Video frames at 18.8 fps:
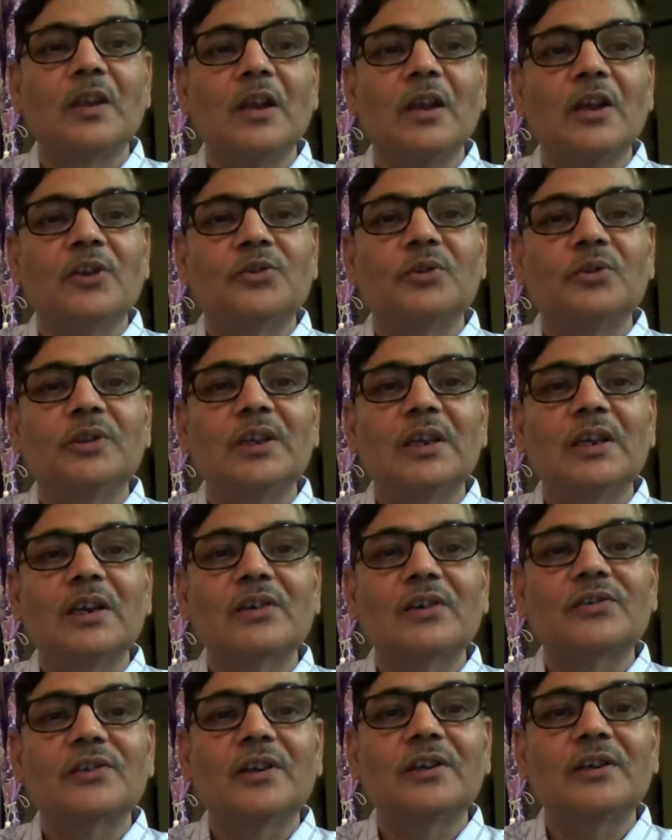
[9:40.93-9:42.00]
So there are
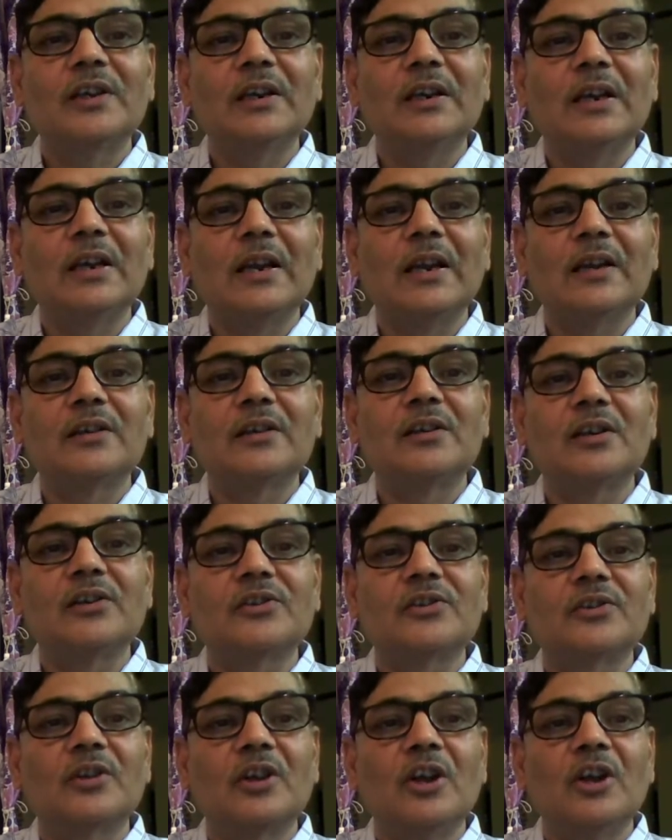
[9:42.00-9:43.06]
certain characters
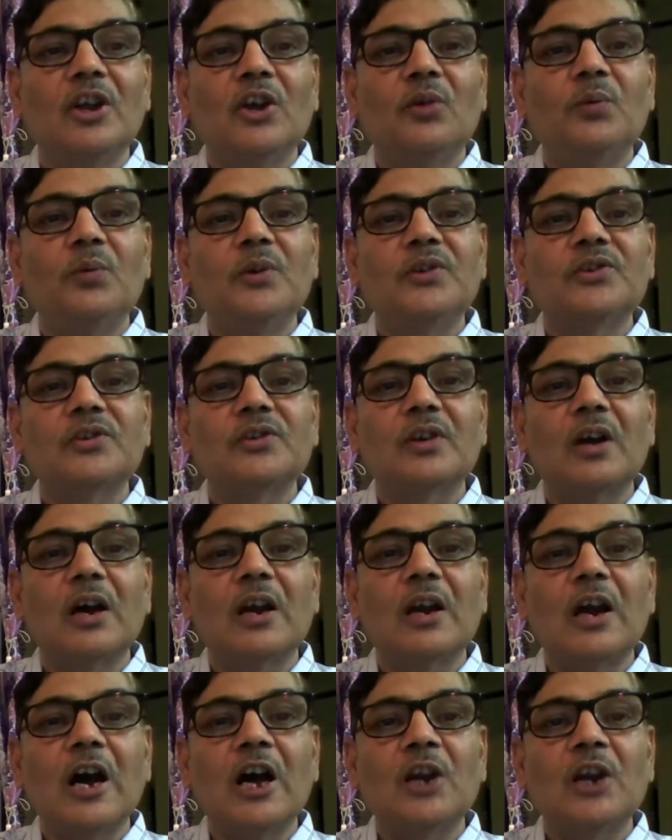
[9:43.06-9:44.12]
which are
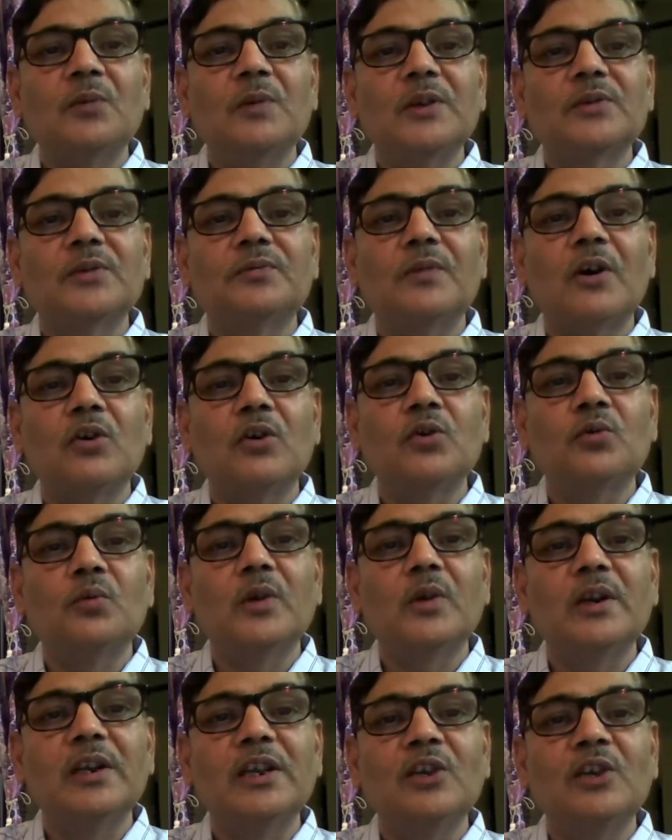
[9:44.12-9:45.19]
always found
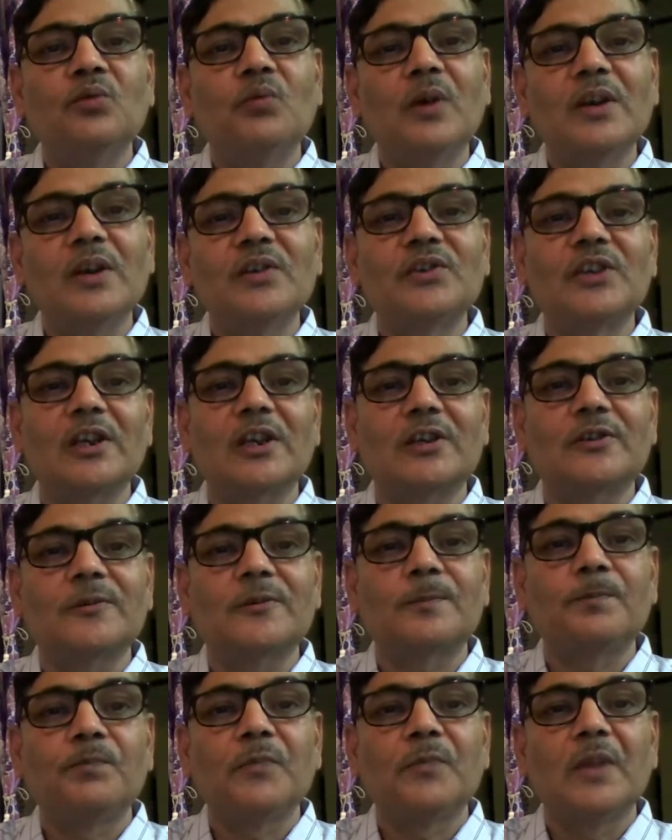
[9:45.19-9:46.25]
only in one sex.
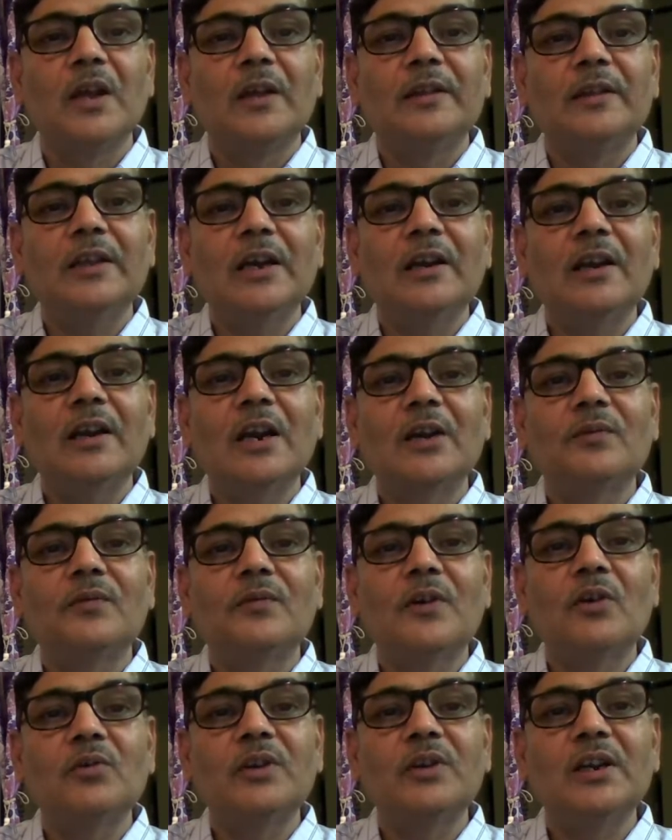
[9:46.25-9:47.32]
They are not
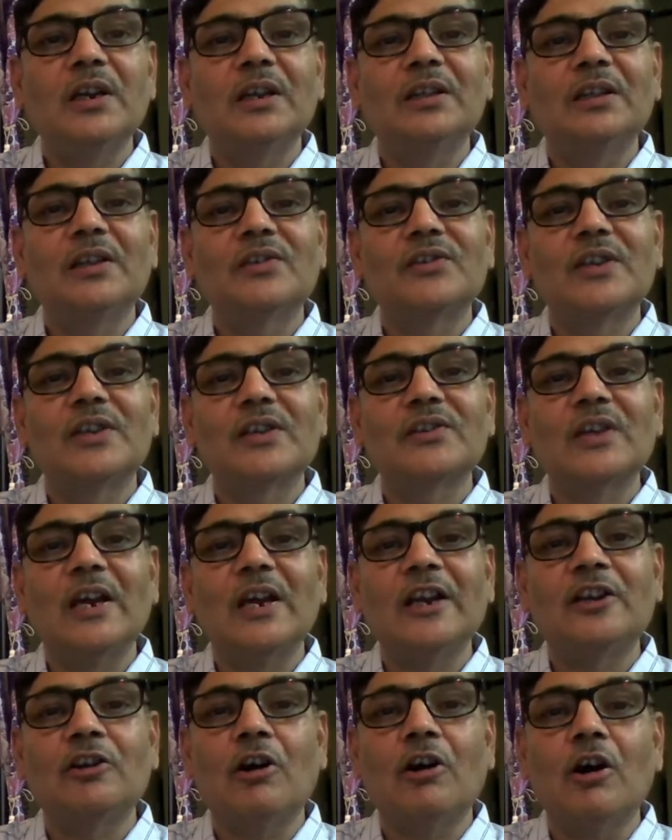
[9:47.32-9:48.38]
found in other sex
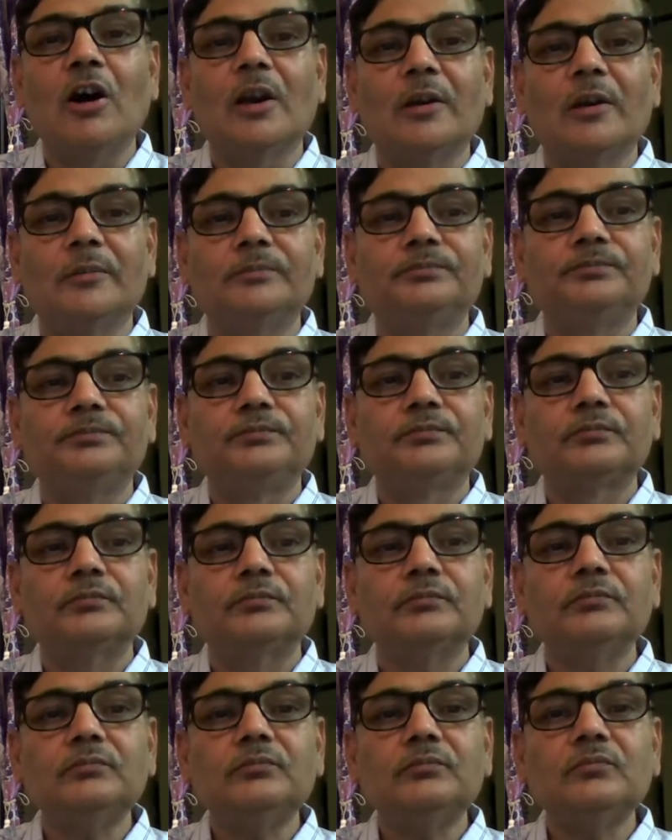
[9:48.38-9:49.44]
at all.
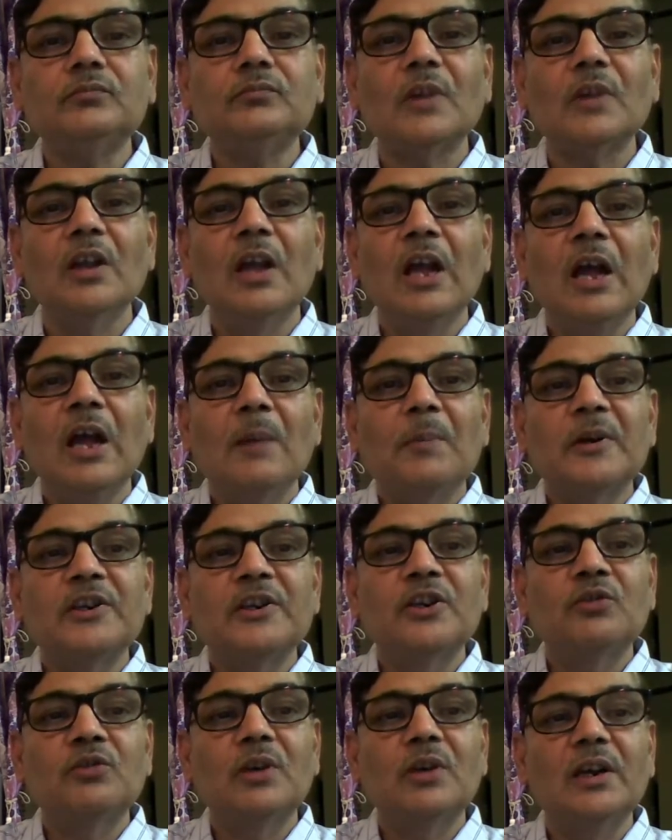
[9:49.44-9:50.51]

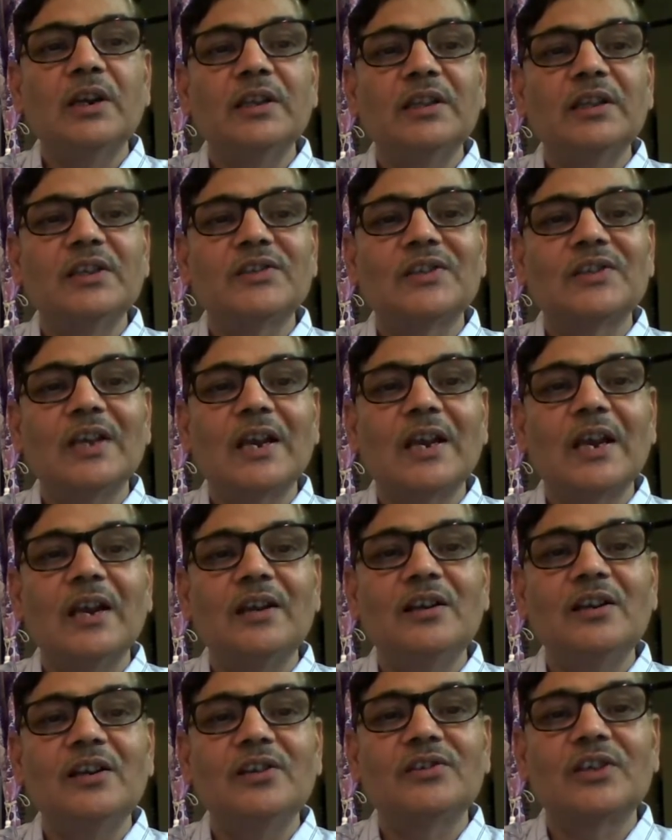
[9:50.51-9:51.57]
Particularly the
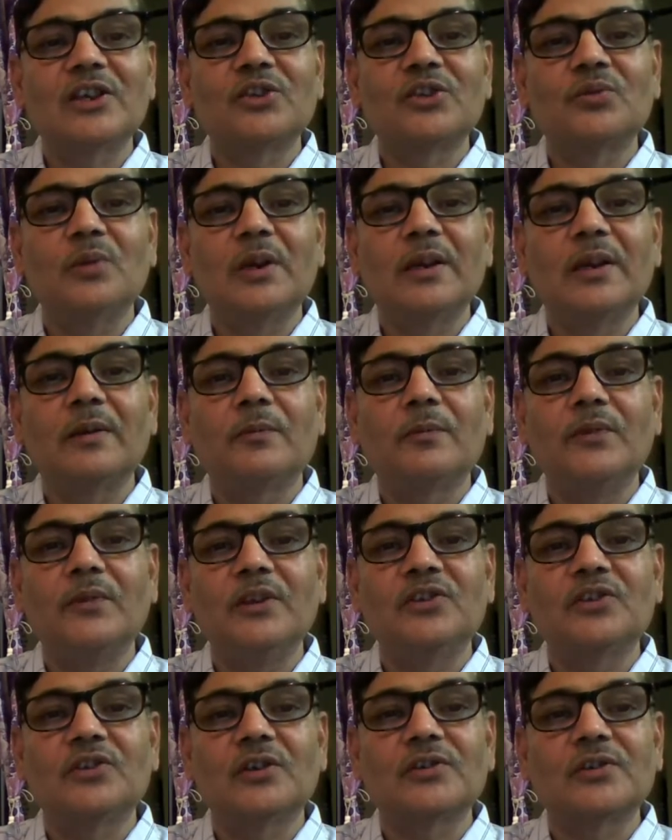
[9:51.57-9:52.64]
secondary sexual
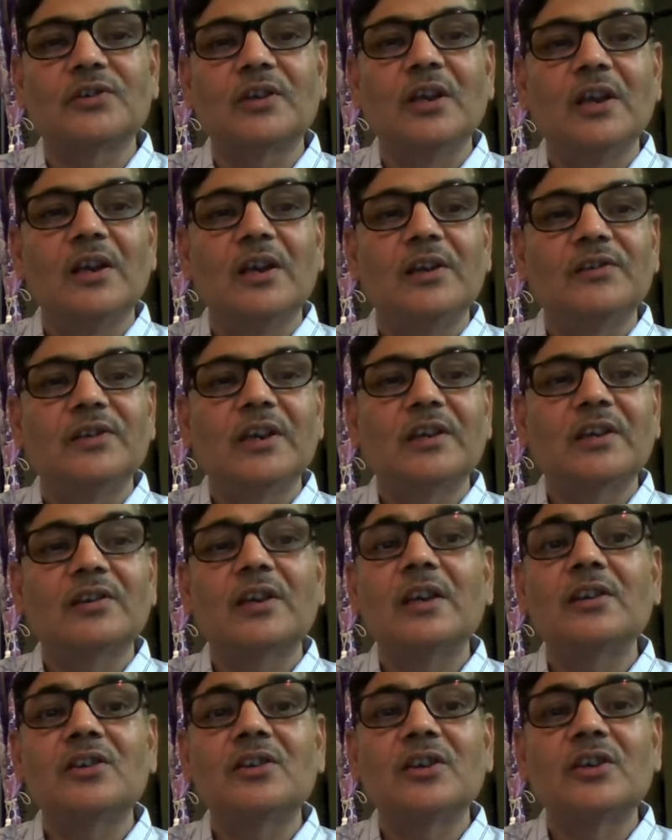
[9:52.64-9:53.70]
features.
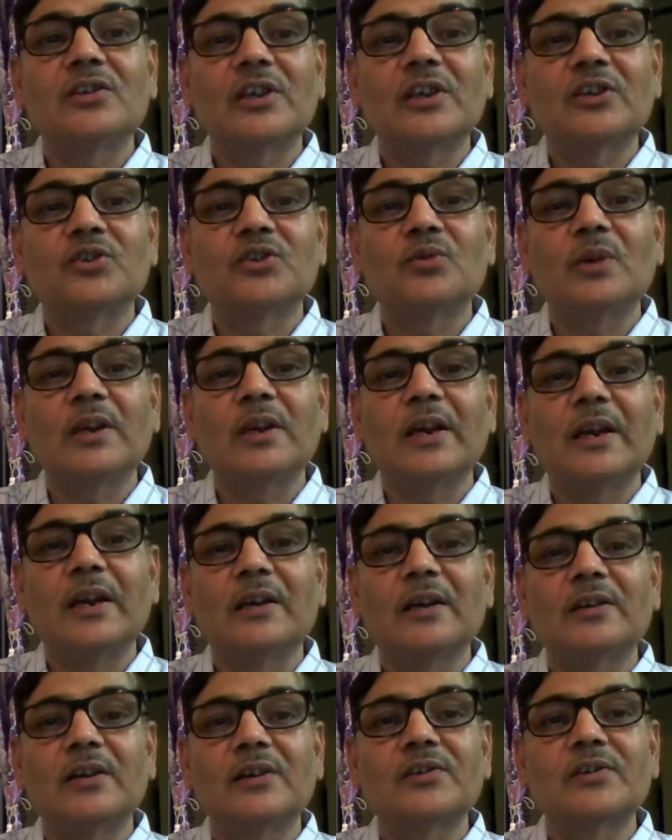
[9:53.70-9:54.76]
Secondary sexual
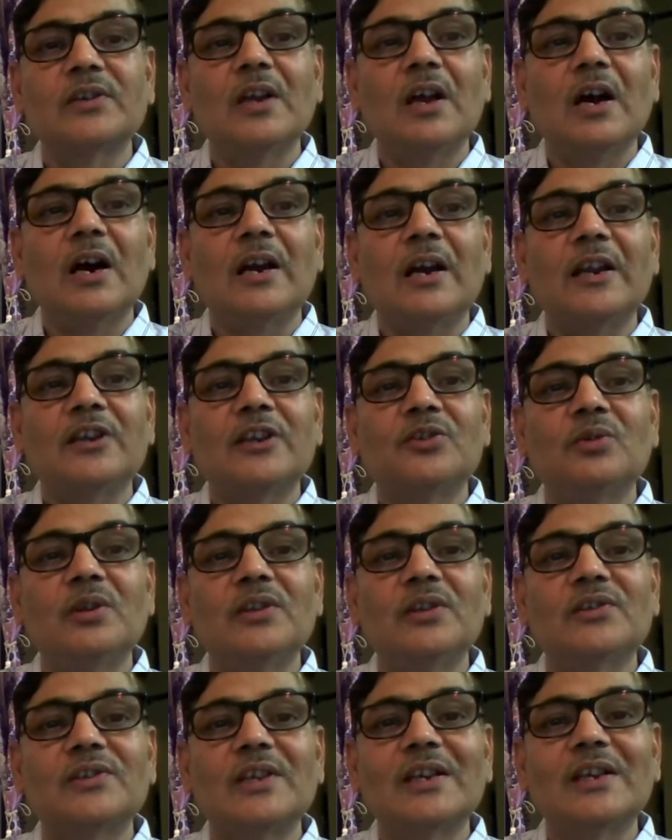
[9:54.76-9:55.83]
characters are actually
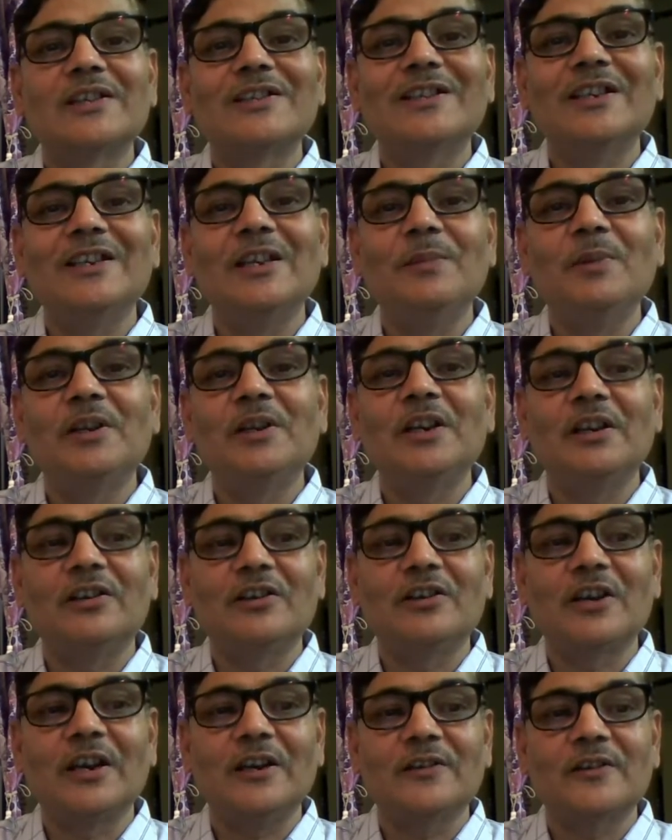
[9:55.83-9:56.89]
sex-limited
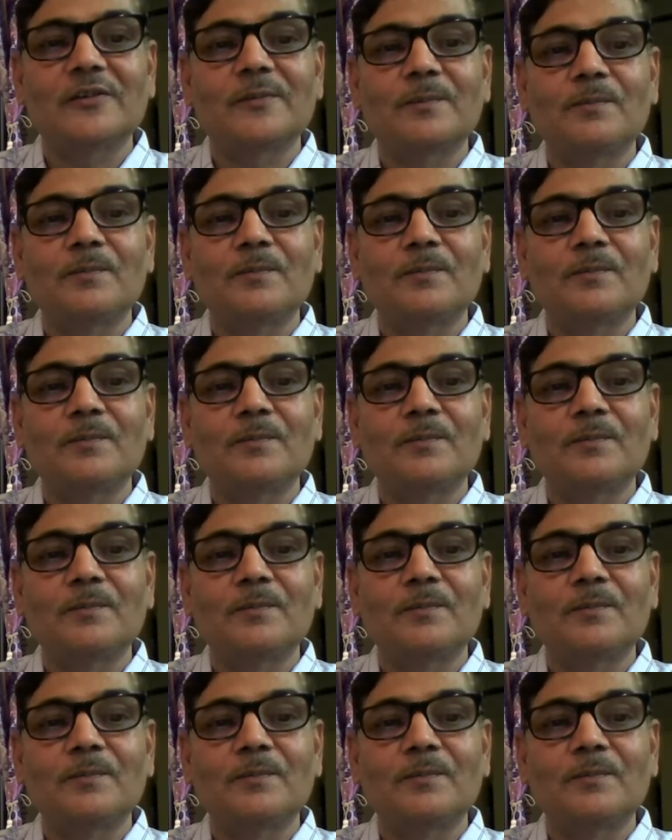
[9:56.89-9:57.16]
traits.